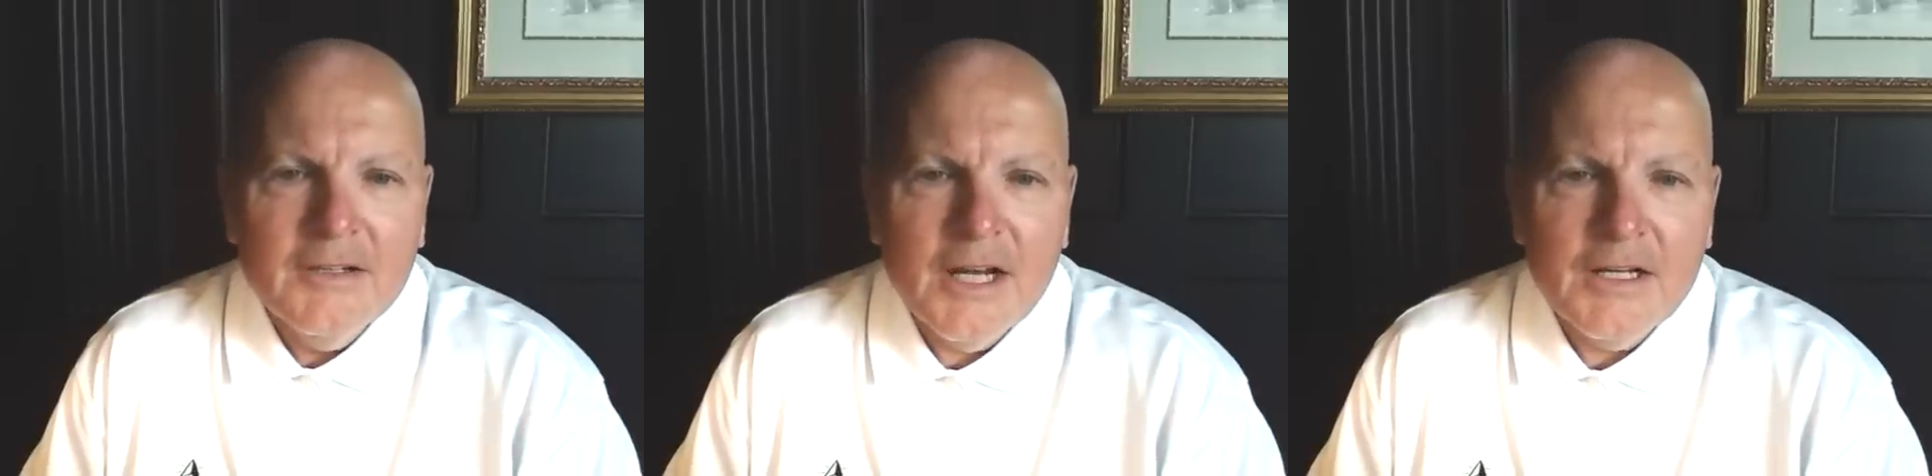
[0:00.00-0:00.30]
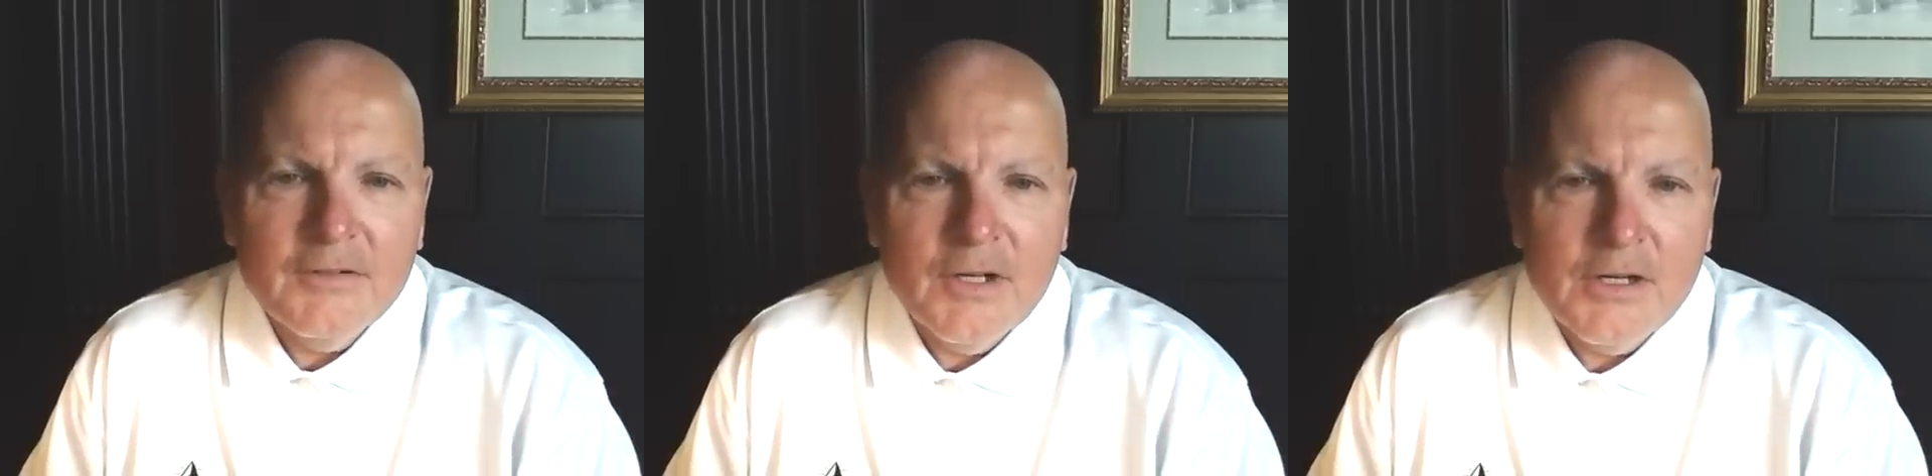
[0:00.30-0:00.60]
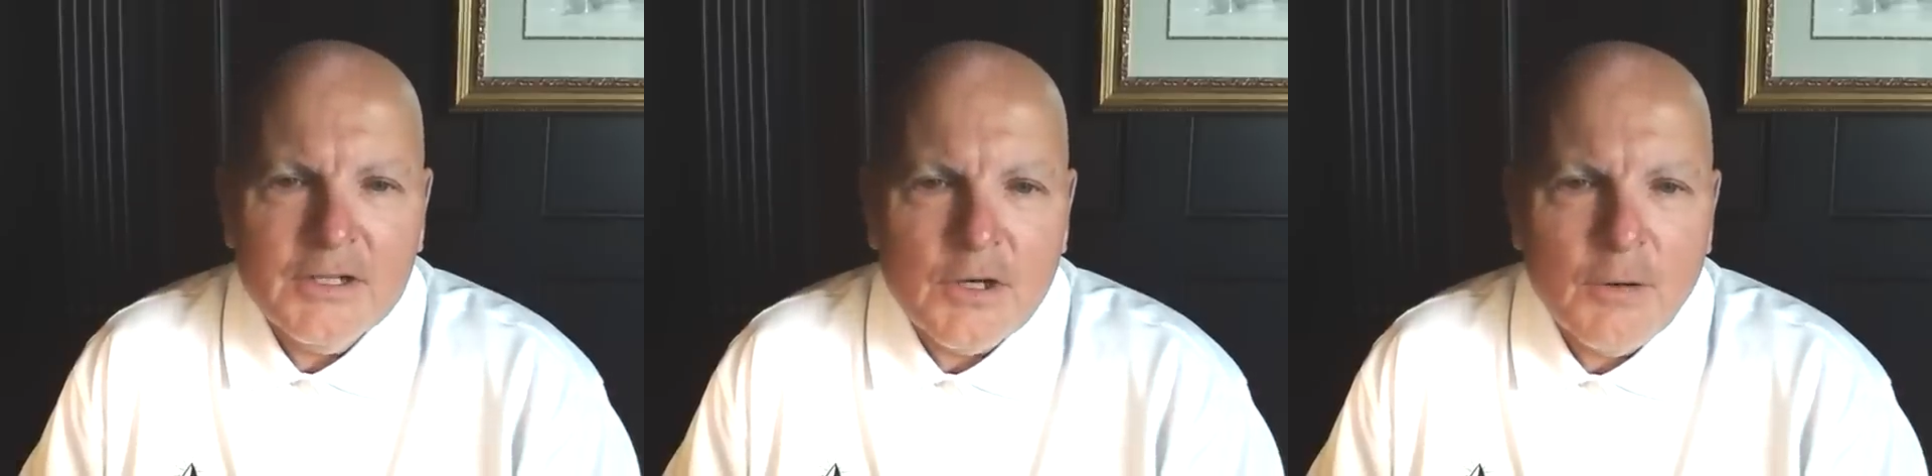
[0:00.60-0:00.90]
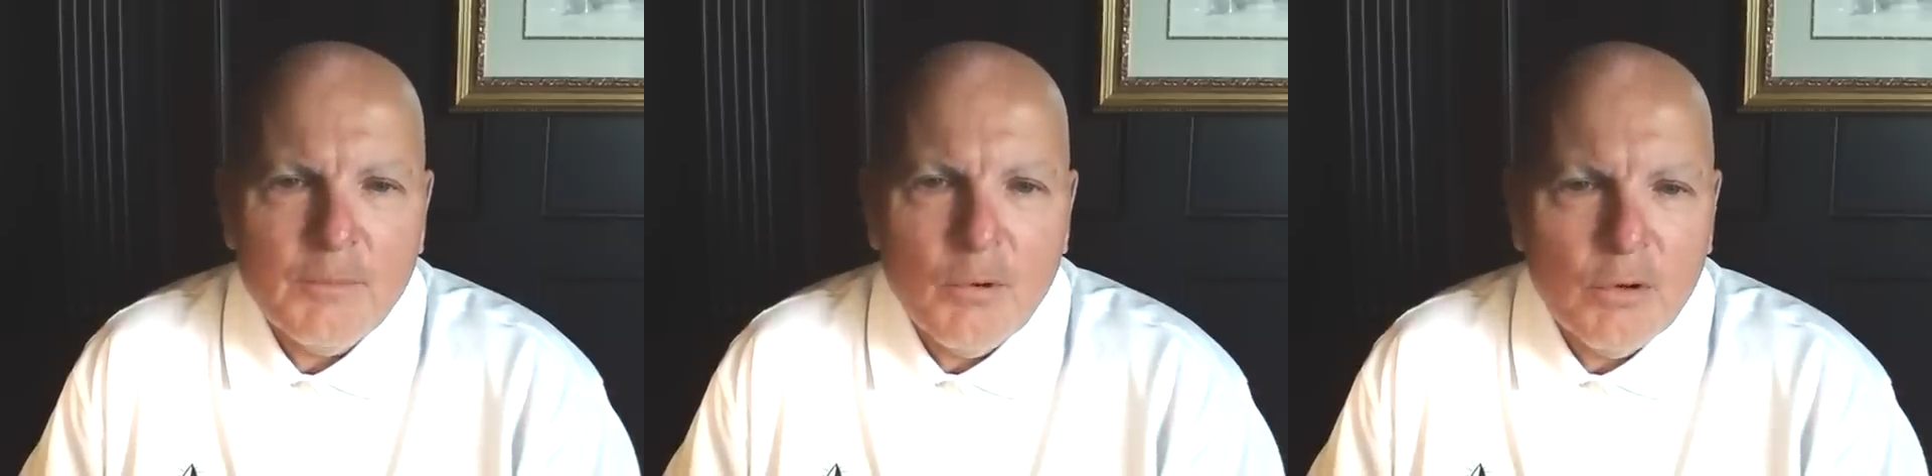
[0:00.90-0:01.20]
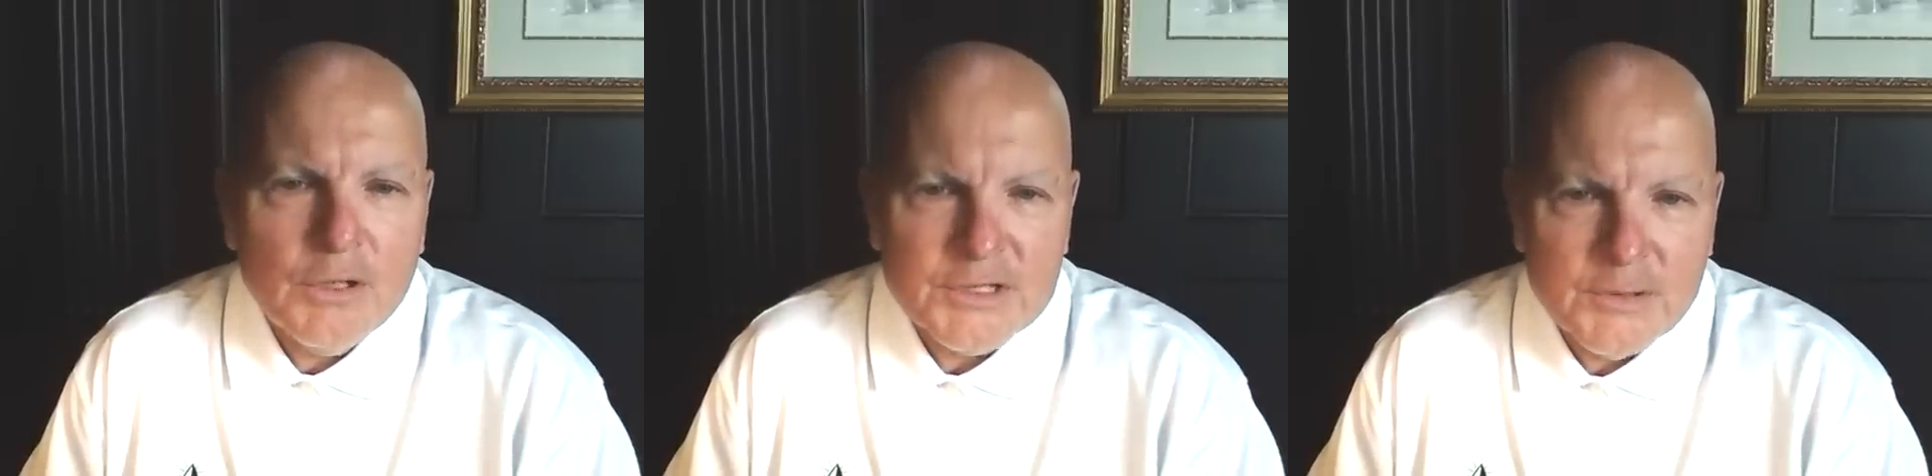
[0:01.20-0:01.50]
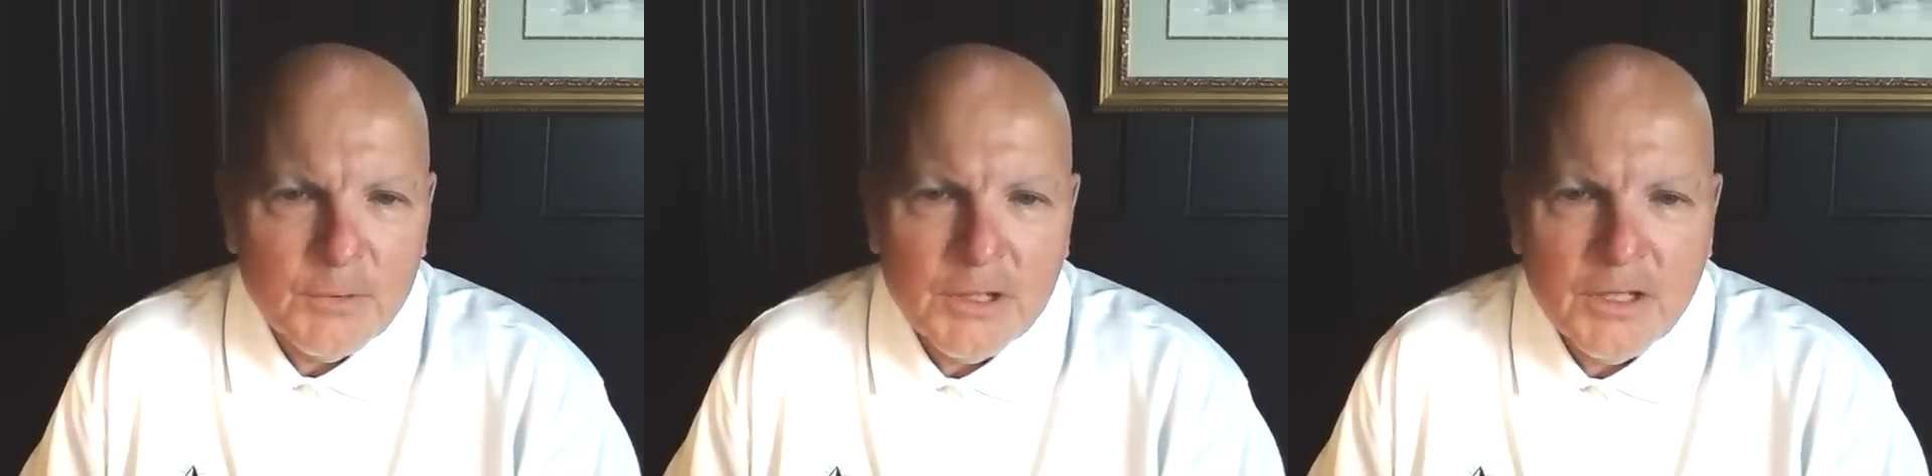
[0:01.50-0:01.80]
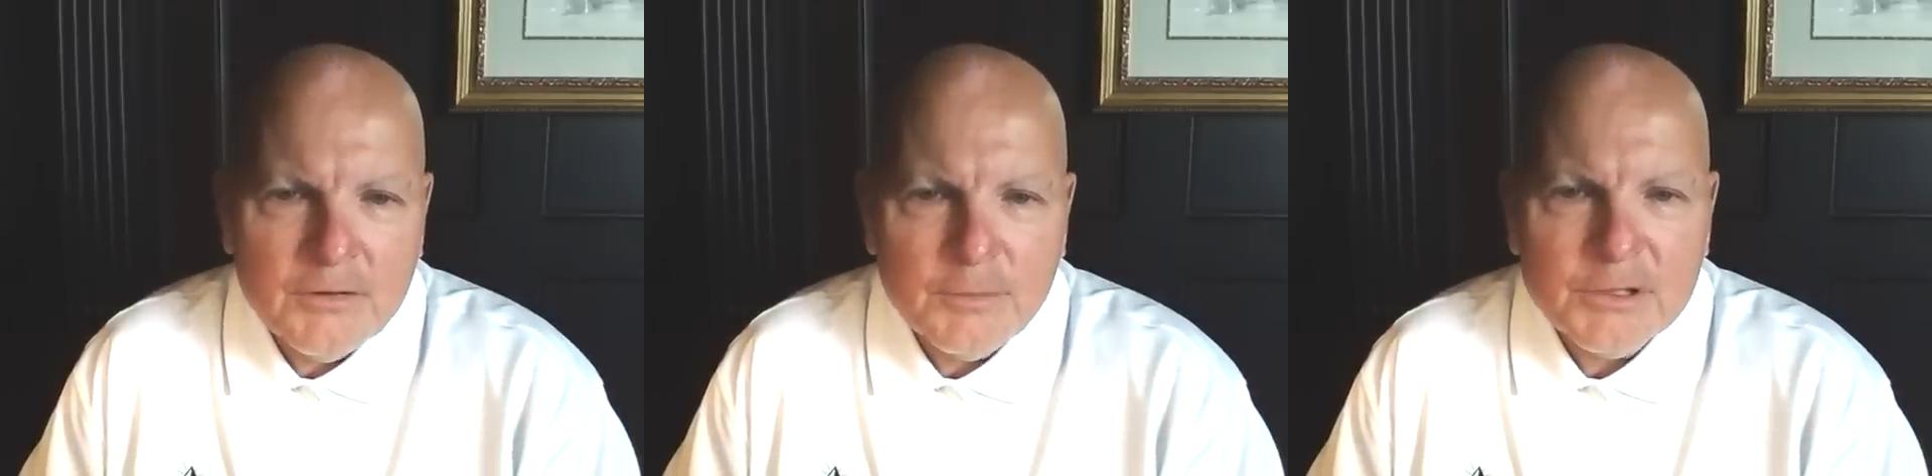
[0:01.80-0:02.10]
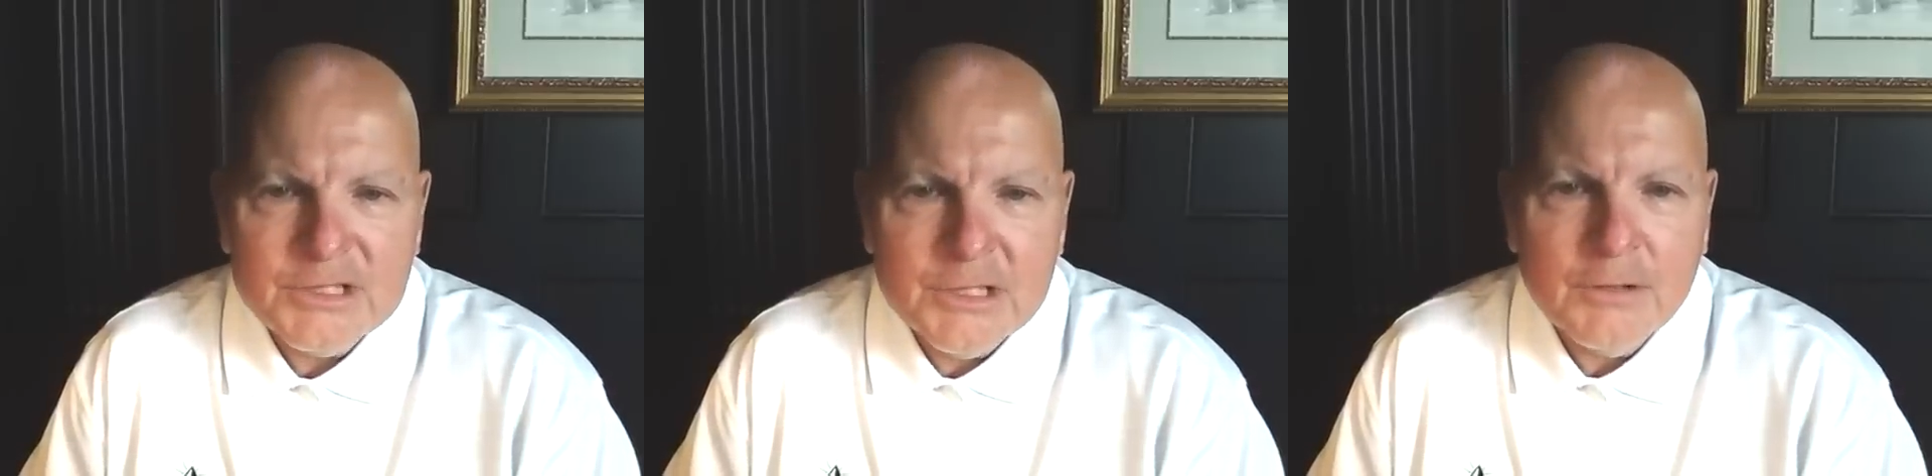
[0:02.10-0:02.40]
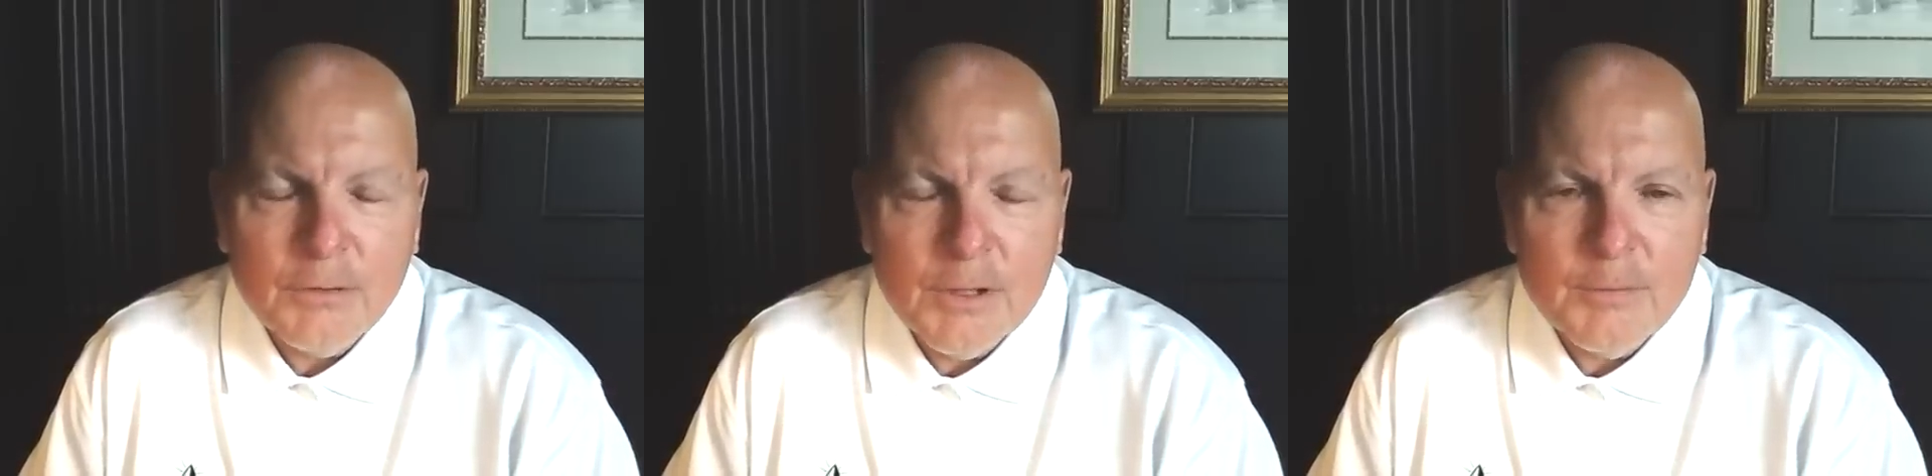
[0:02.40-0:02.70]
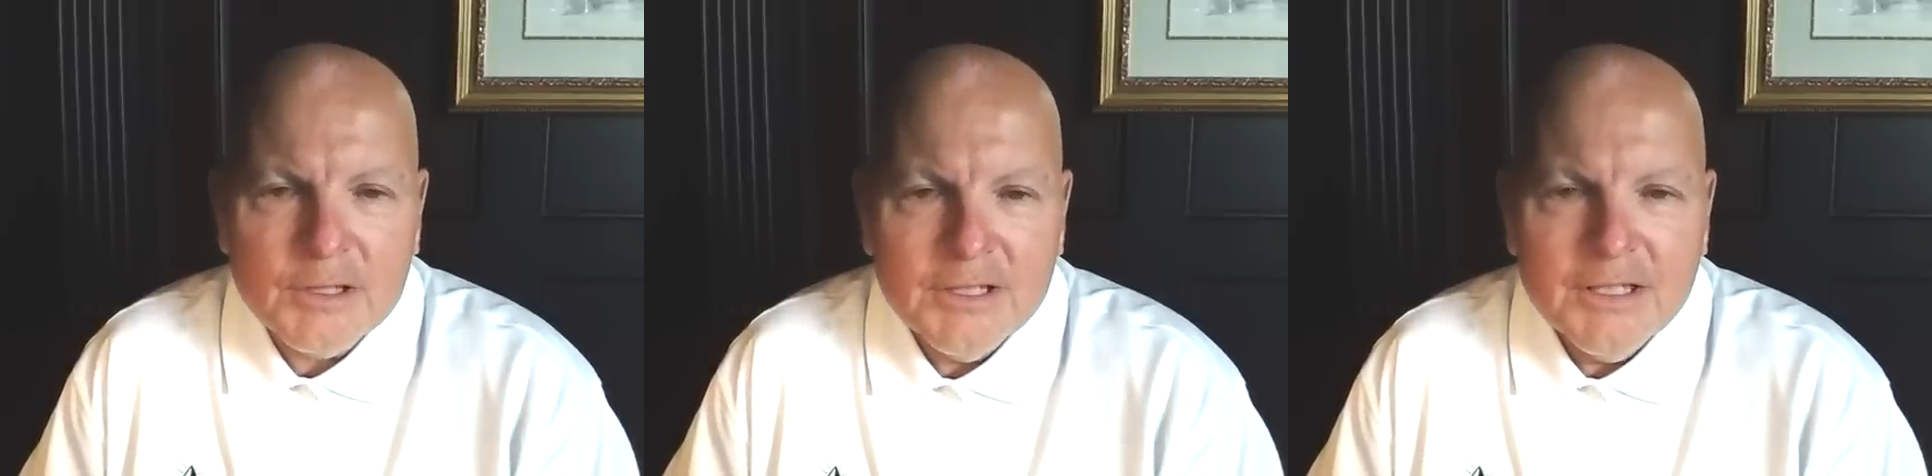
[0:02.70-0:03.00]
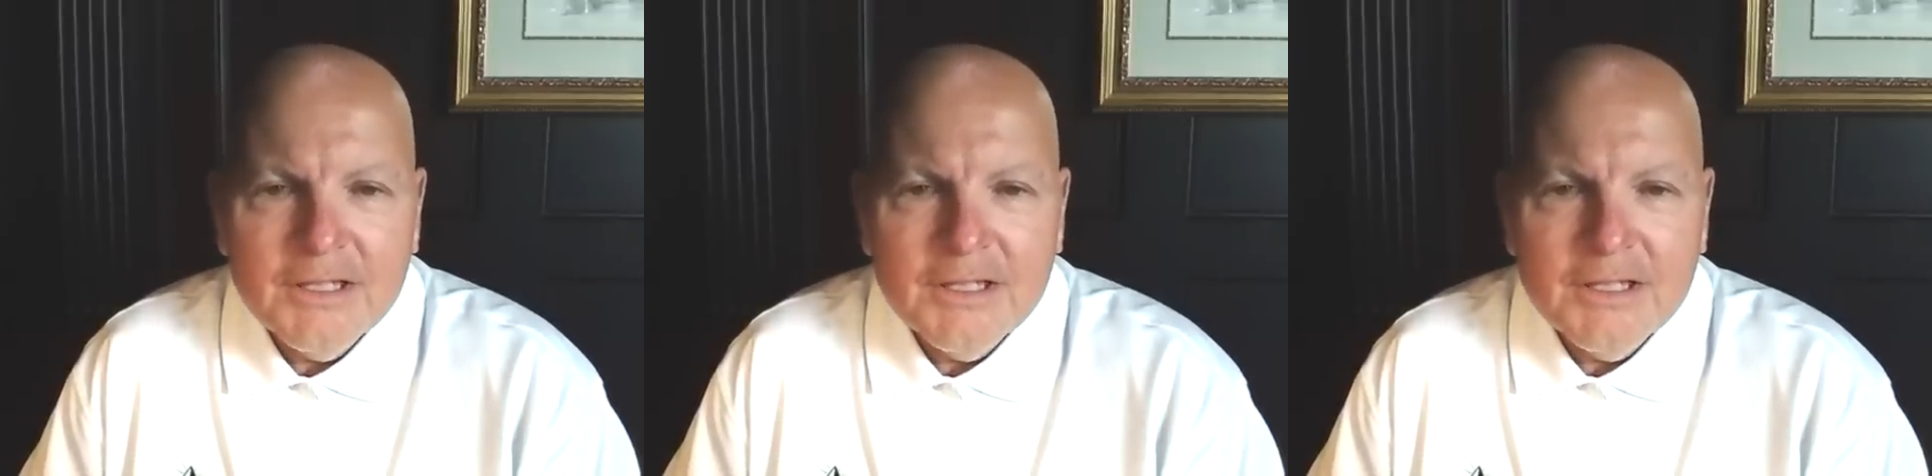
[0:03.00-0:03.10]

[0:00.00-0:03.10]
that I can tell you is our board is in 100% agreement